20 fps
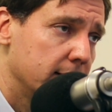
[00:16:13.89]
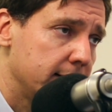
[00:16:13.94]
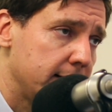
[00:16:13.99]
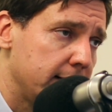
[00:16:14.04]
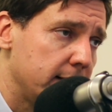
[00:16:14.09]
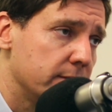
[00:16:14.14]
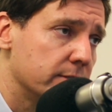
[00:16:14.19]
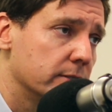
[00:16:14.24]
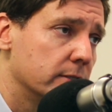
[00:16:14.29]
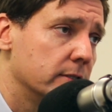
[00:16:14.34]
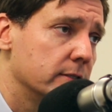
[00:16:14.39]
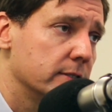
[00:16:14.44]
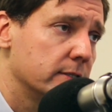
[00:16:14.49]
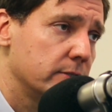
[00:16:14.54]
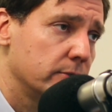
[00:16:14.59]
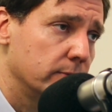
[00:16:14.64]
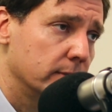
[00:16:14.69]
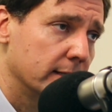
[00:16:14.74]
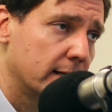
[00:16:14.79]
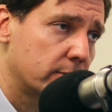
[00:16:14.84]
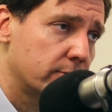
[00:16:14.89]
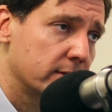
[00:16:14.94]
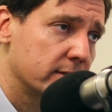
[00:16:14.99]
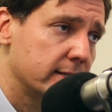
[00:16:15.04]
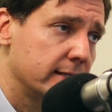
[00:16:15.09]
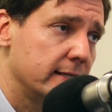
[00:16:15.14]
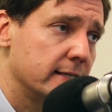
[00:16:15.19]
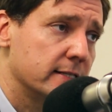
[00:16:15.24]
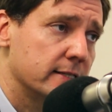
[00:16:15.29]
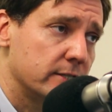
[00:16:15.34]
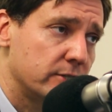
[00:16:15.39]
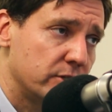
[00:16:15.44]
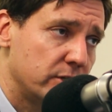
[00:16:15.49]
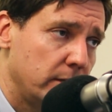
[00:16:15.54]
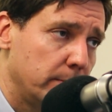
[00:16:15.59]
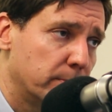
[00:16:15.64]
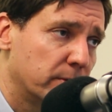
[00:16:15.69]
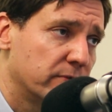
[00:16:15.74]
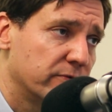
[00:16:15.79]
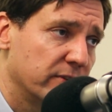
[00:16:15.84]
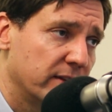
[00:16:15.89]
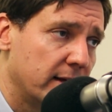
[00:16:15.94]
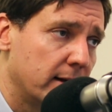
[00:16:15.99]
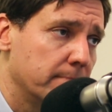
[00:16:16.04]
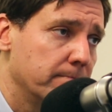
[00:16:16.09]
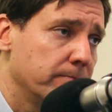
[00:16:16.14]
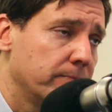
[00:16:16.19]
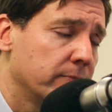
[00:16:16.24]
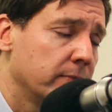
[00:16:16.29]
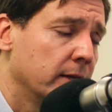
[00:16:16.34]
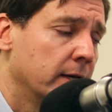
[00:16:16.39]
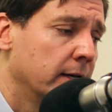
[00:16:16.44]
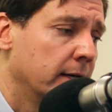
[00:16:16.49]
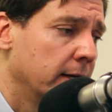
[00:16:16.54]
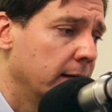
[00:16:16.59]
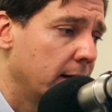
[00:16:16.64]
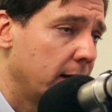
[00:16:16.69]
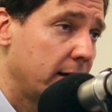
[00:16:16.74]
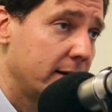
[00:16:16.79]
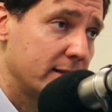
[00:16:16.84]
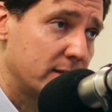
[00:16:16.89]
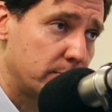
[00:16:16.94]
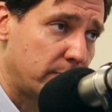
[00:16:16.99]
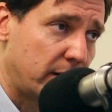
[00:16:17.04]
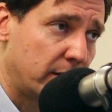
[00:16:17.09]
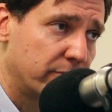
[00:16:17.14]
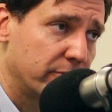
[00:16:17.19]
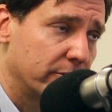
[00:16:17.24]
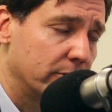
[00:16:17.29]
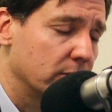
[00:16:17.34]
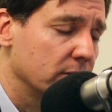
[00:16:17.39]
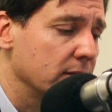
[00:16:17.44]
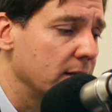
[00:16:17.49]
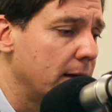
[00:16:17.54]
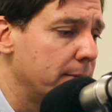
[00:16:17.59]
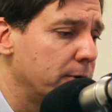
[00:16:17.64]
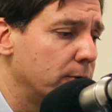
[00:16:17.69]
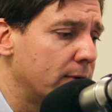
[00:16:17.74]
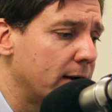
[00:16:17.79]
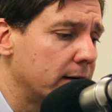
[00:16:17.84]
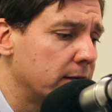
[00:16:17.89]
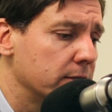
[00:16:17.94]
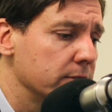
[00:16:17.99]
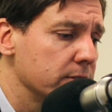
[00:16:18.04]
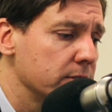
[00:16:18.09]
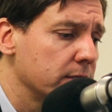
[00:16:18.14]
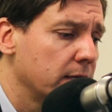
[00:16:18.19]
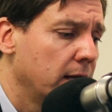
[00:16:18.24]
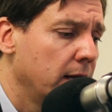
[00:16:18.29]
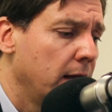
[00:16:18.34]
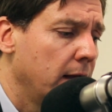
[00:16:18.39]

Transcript: diesel to electricity because it's cheaper for them, and it's better for their climate records.